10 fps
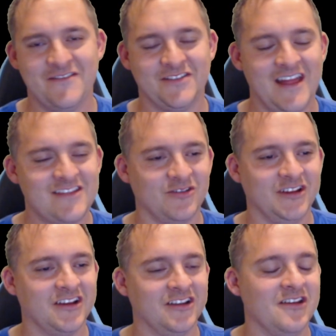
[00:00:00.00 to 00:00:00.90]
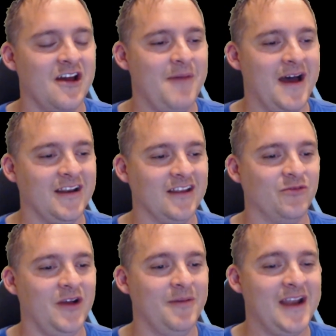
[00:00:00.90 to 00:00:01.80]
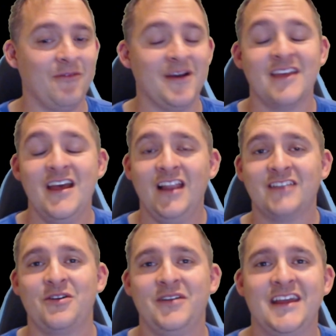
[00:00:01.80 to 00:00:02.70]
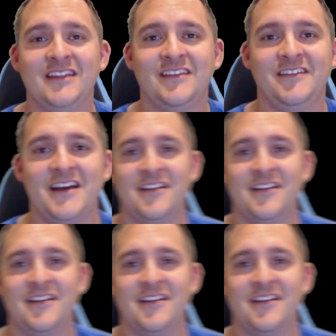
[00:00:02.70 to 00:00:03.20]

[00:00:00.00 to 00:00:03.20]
so that's really good about it as well. But anyways, let's go and get into the deck